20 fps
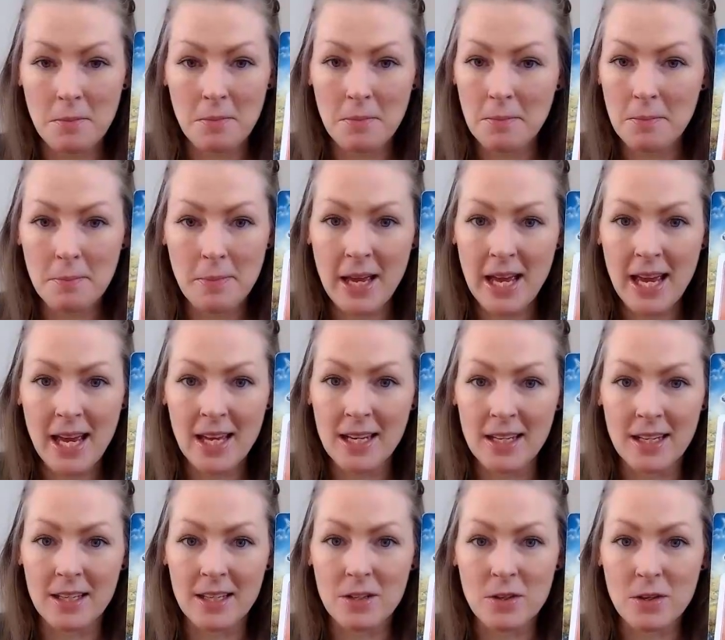
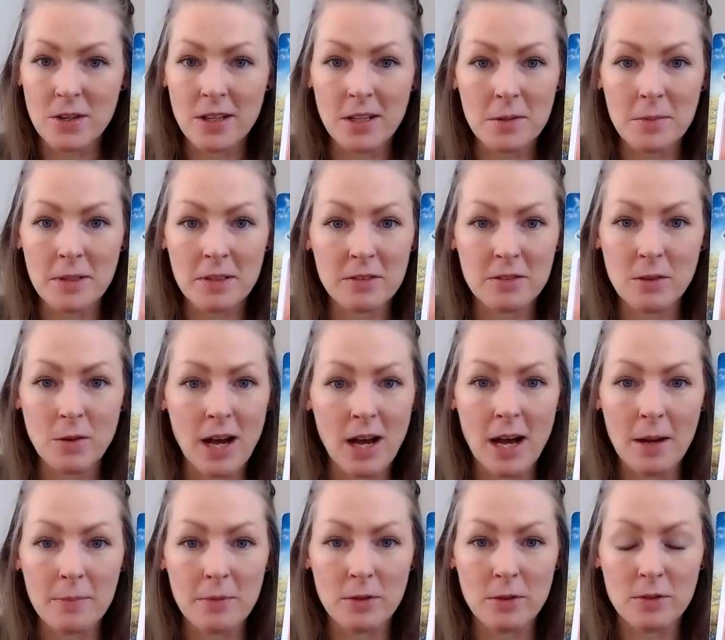Man, you're going to be so
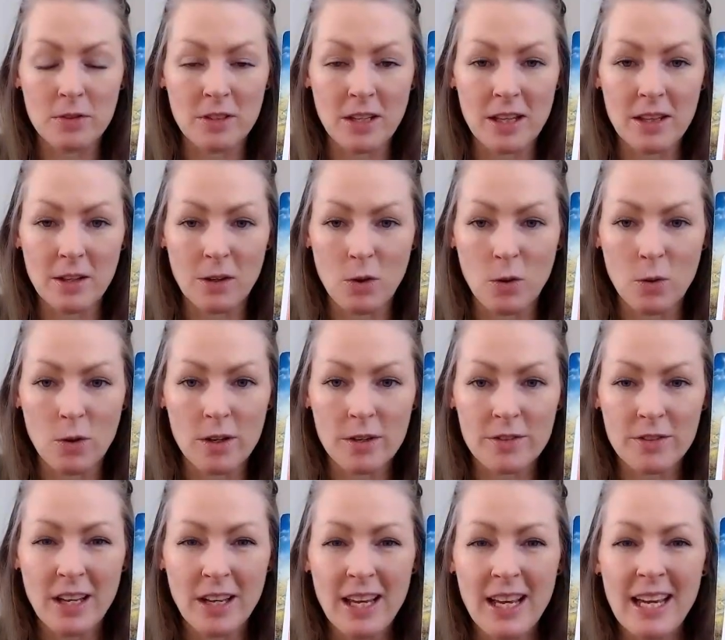happy you stay the
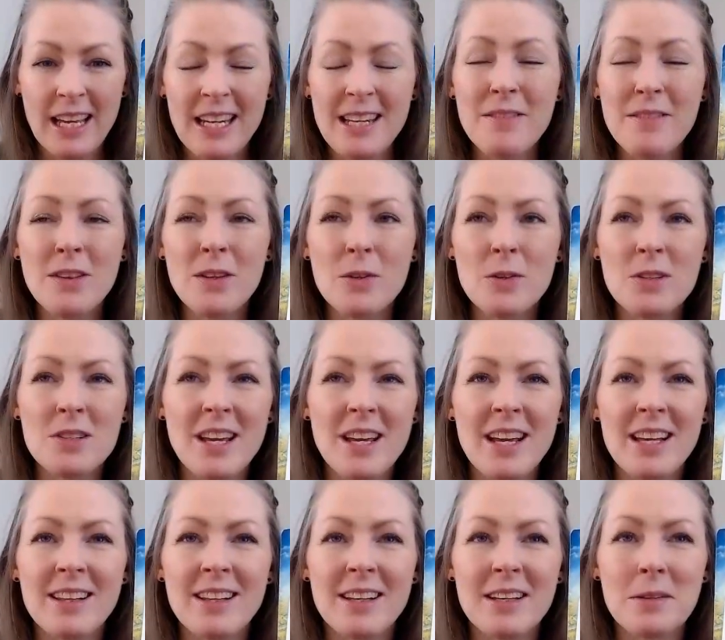course. And even though you
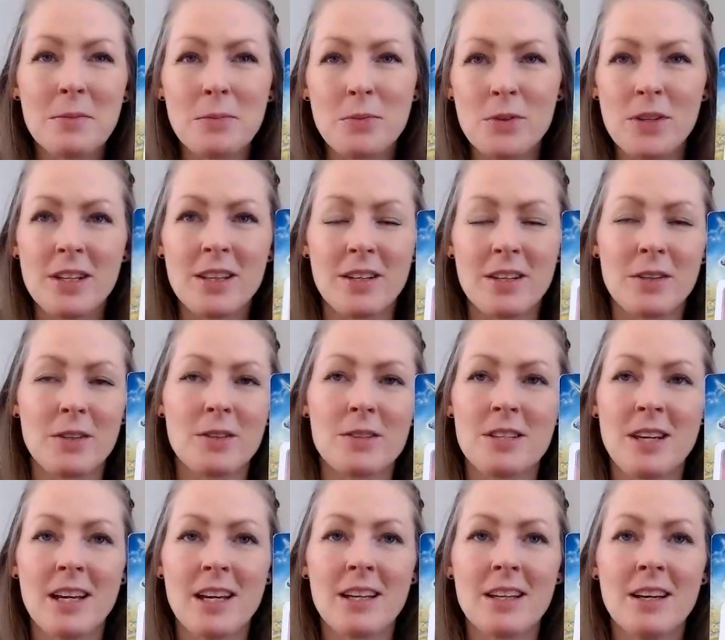take like a breather, you
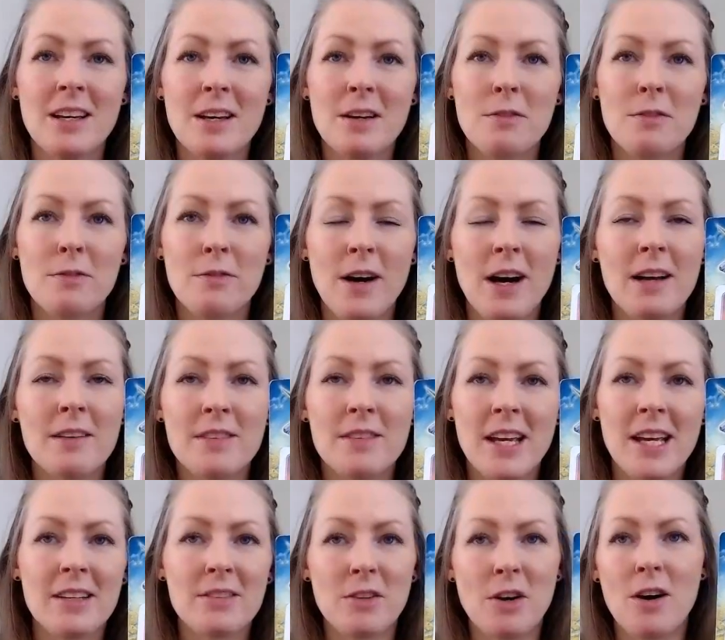take five
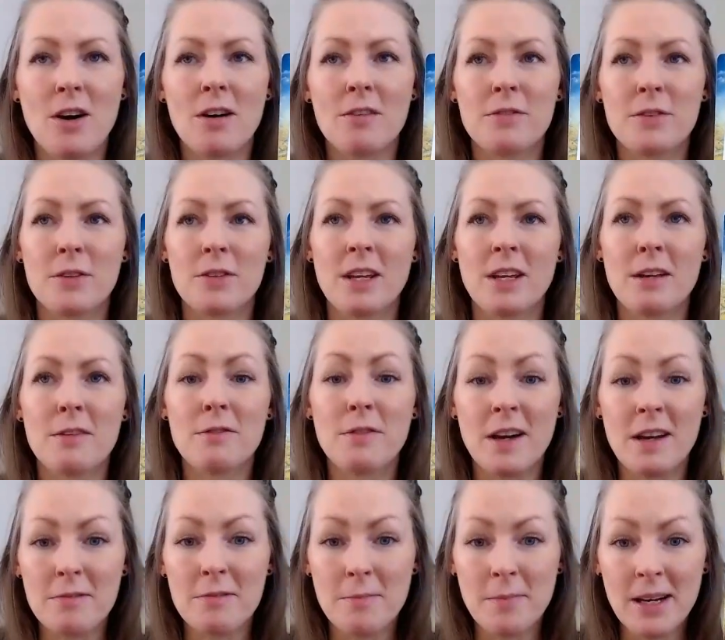days off or you take
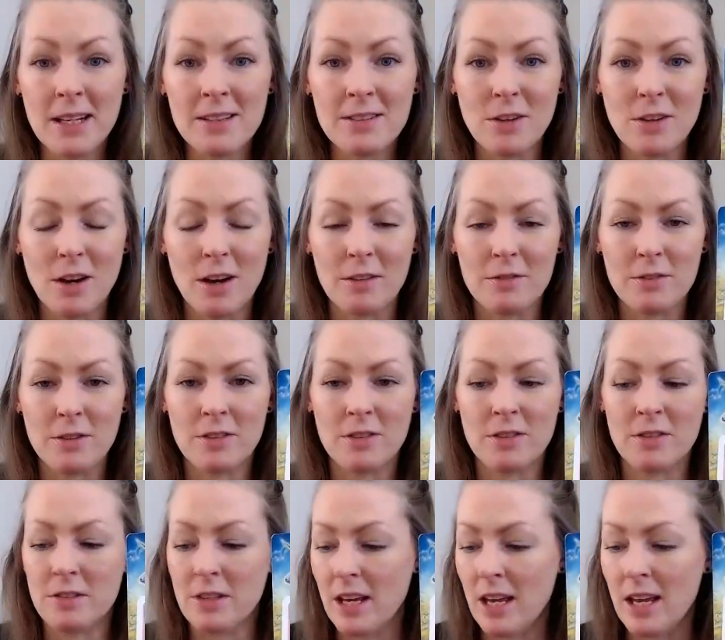five months off to
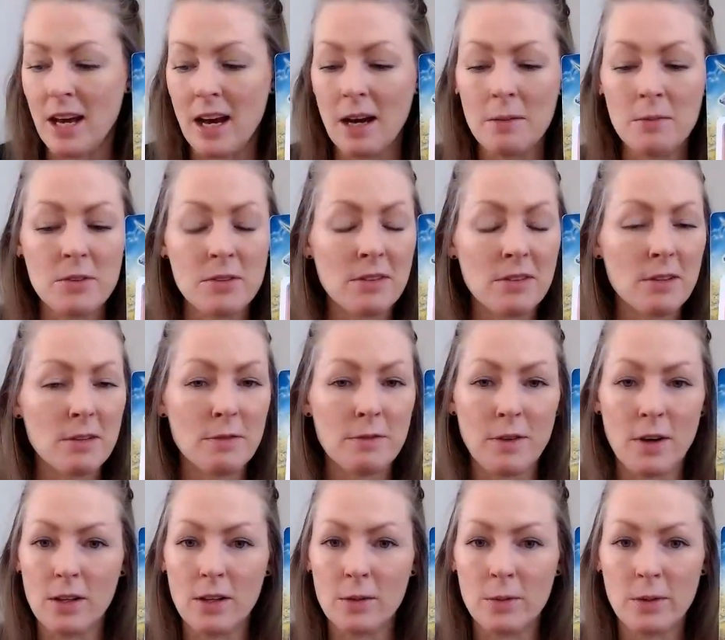just say, I'm just going to
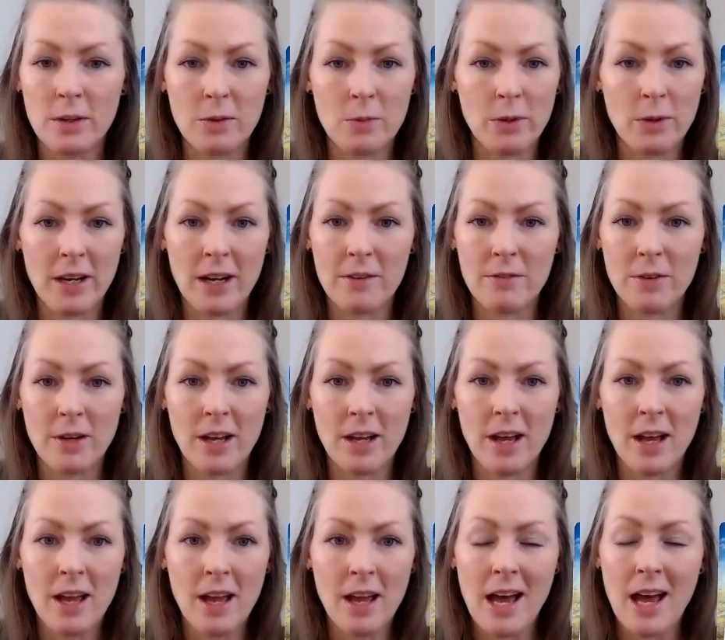follow whatever
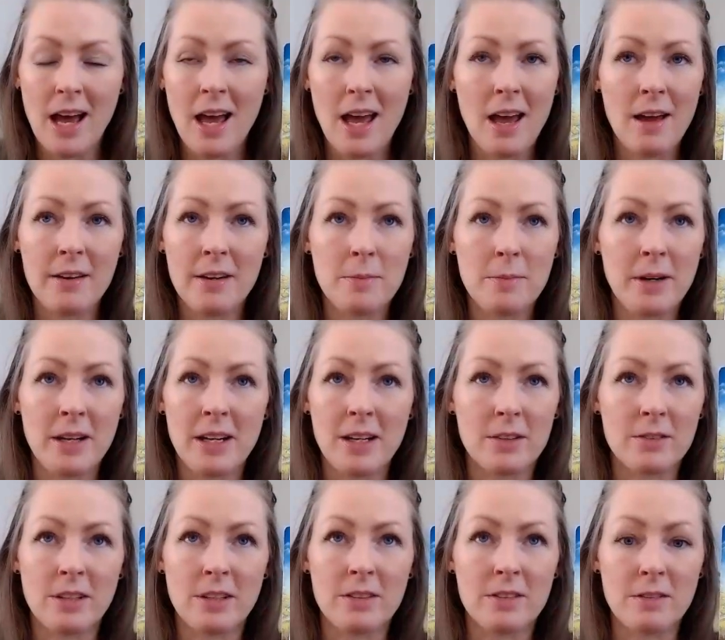anybody
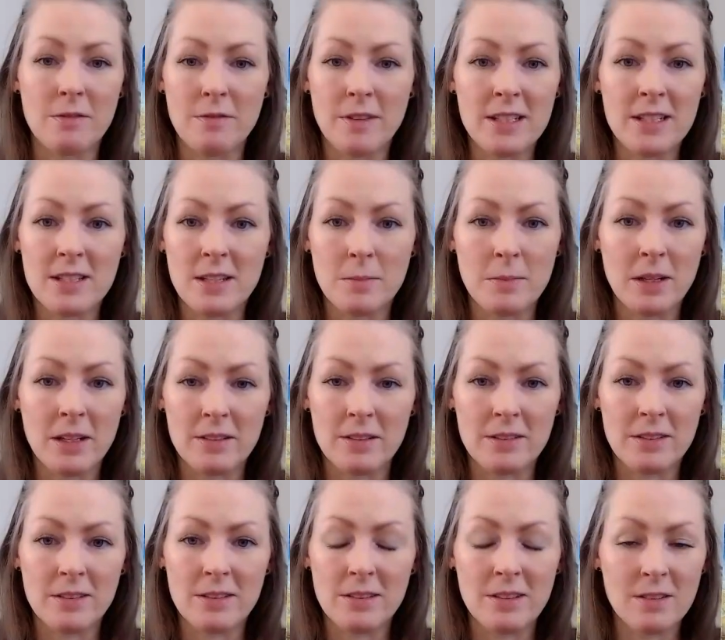else has invented because
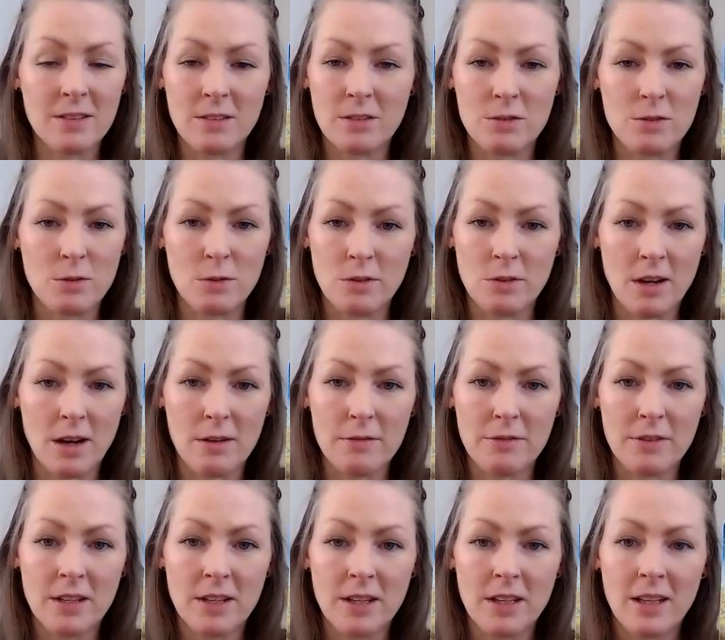this, this is too
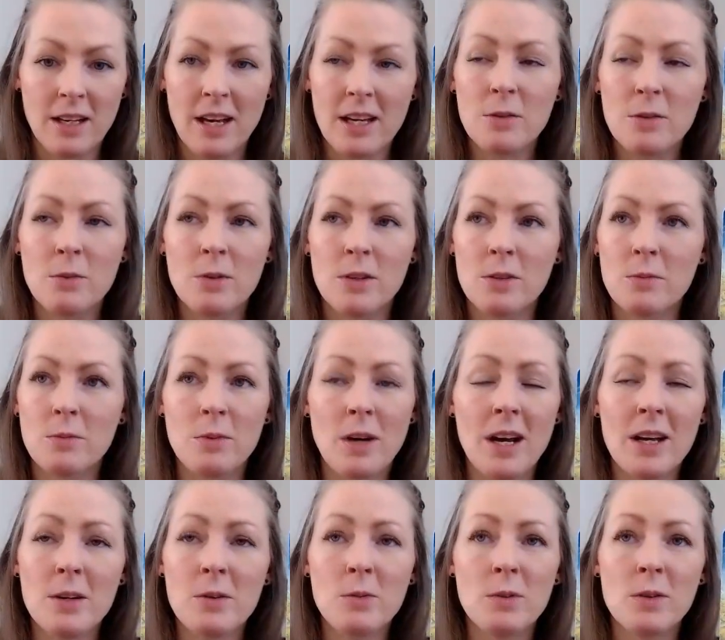tough. I don't want to,
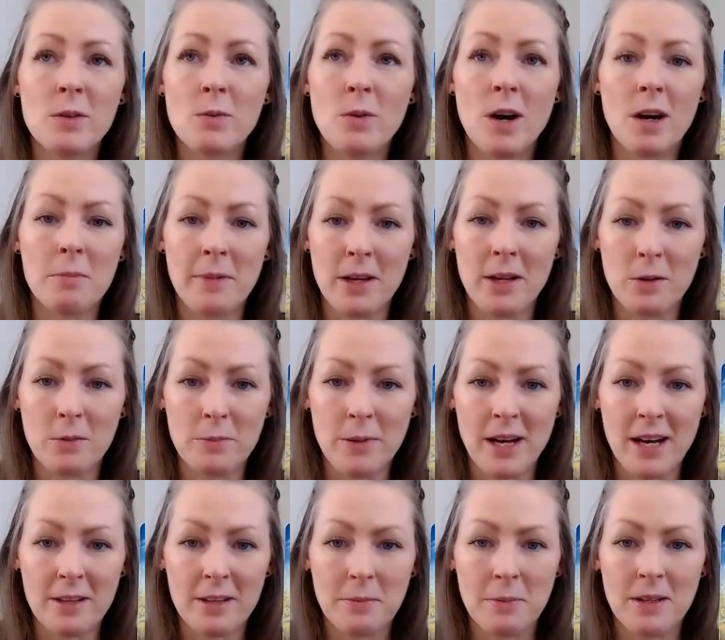I don't want to walk my own
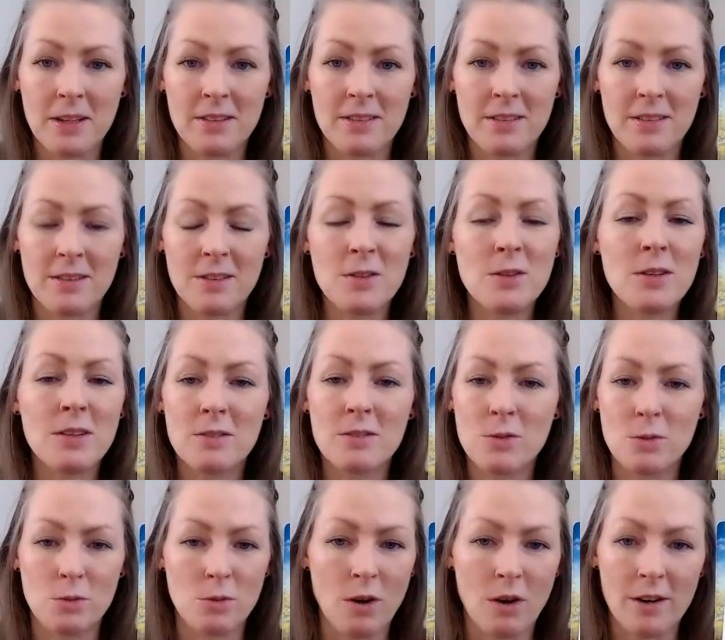path because it's too, it's
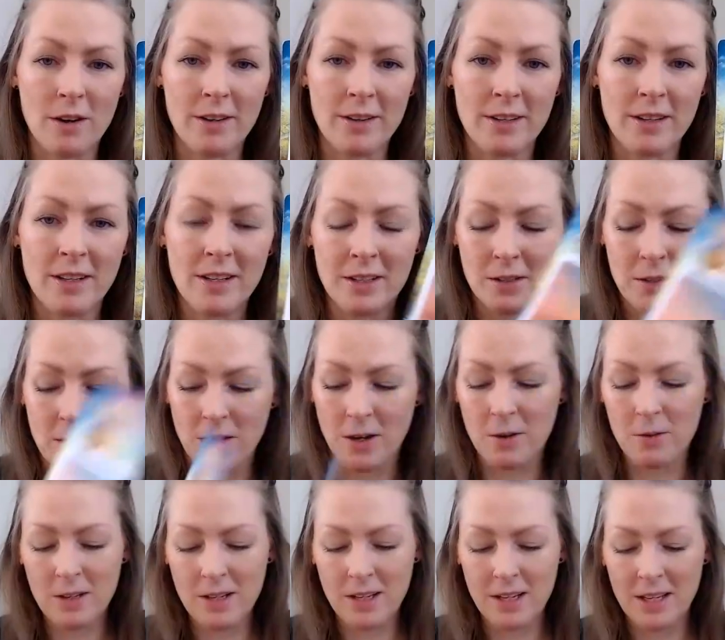too hard, you know?